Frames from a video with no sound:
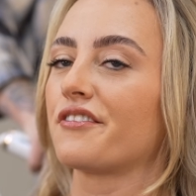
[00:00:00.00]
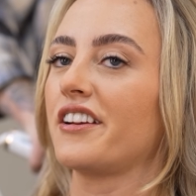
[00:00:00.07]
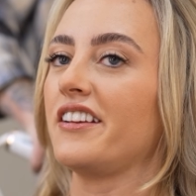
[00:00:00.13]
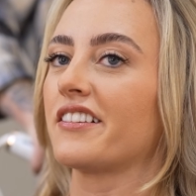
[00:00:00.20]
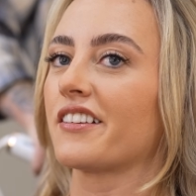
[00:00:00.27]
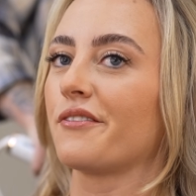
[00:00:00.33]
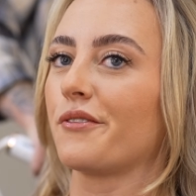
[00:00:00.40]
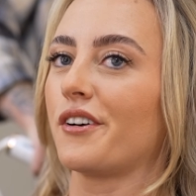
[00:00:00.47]
a
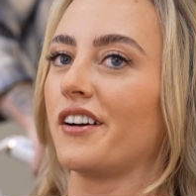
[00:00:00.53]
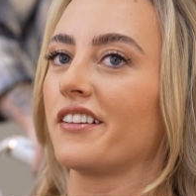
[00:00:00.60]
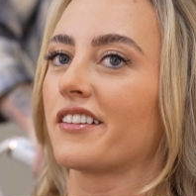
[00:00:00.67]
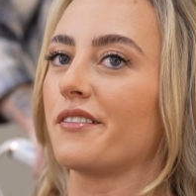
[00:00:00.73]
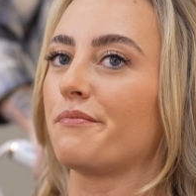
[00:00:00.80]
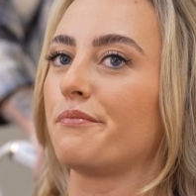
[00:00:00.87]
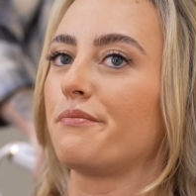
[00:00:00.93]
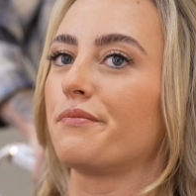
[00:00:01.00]
reason why
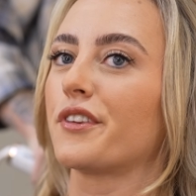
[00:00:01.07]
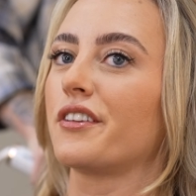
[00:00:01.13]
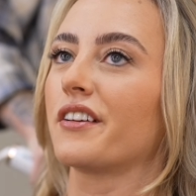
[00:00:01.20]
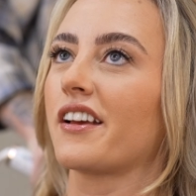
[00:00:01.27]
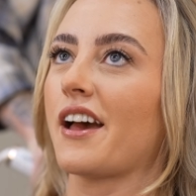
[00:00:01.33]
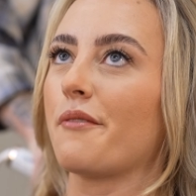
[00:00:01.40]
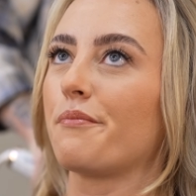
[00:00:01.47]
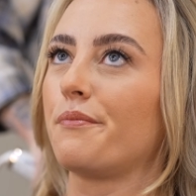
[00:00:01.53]
to
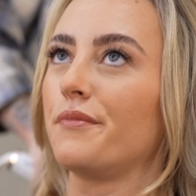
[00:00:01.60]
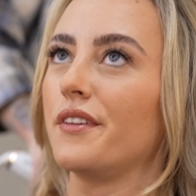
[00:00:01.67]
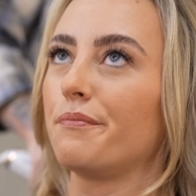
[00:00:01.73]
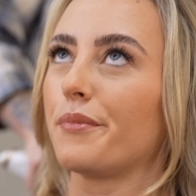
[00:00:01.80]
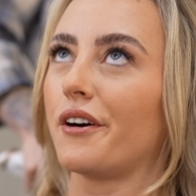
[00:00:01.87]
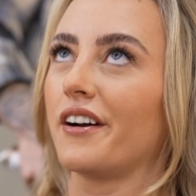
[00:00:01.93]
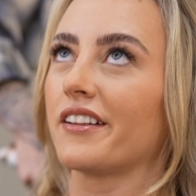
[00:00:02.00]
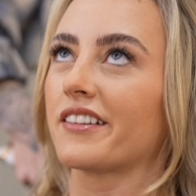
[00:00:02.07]
get
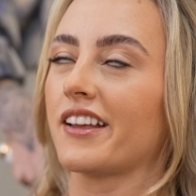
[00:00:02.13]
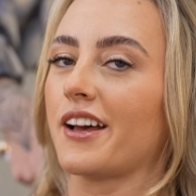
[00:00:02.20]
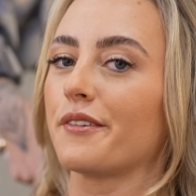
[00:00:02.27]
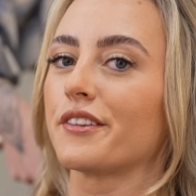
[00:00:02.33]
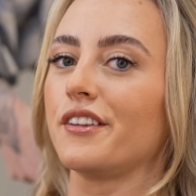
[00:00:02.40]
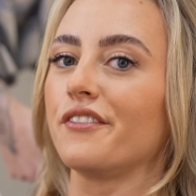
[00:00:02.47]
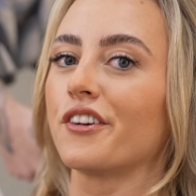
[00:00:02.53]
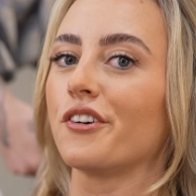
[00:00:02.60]

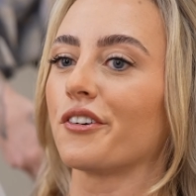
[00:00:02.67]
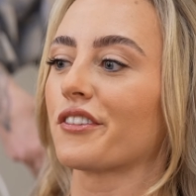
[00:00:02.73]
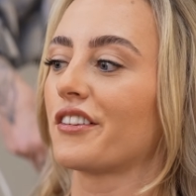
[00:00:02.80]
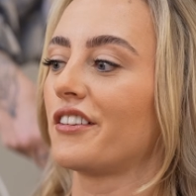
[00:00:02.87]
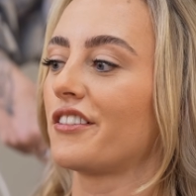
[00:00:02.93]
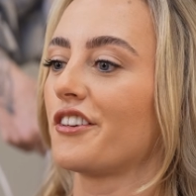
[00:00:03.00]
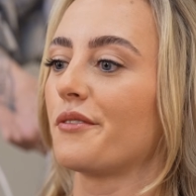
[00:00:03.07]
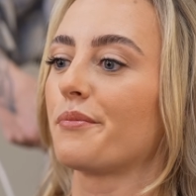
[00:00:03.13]
biceps, you've got
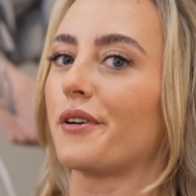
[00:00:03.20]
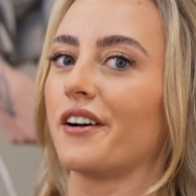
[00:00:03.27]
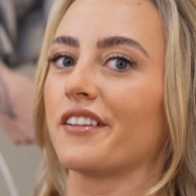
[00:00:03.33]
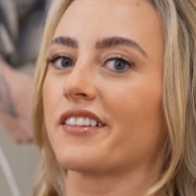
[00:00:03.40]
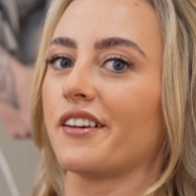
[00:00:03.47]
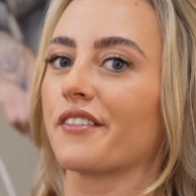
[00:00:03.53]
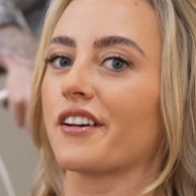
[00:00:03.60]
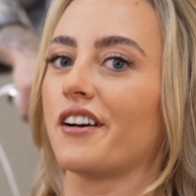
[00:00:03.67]
to do a bicep